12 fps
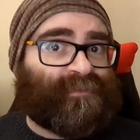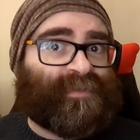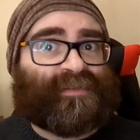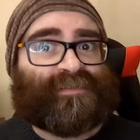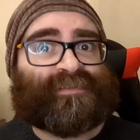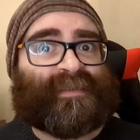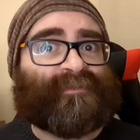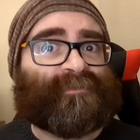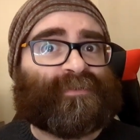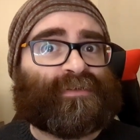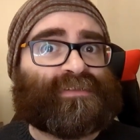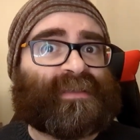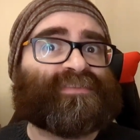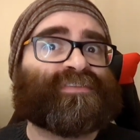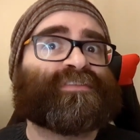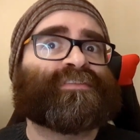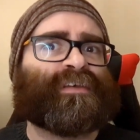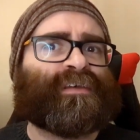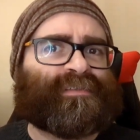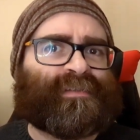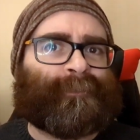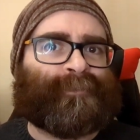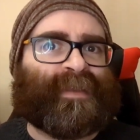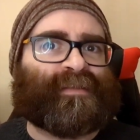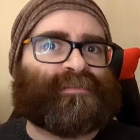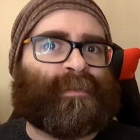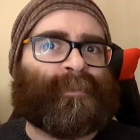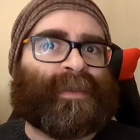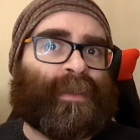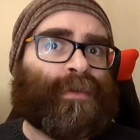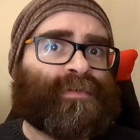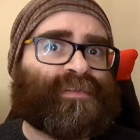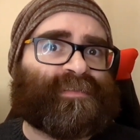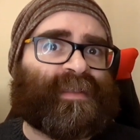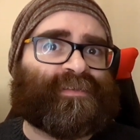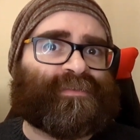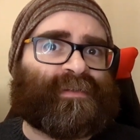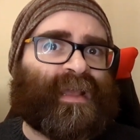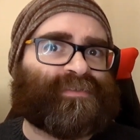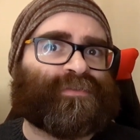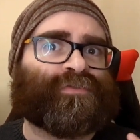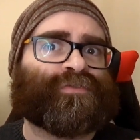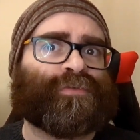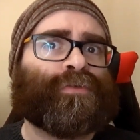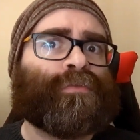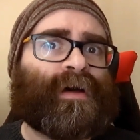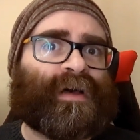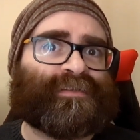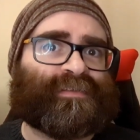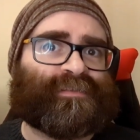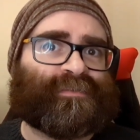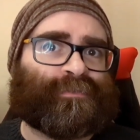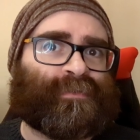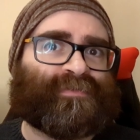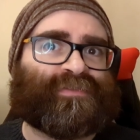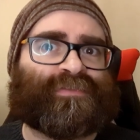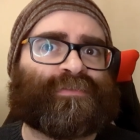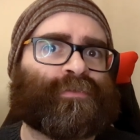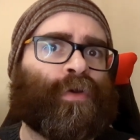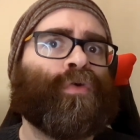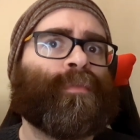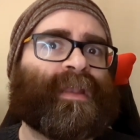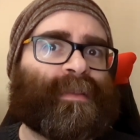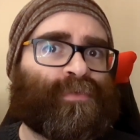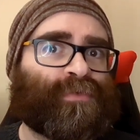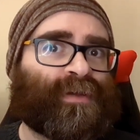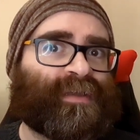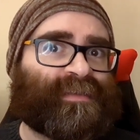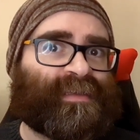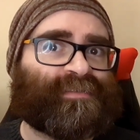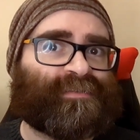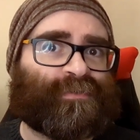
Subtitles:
Avenged Sevenfold have certainly picked up my own attention as true artists who have so many more ideas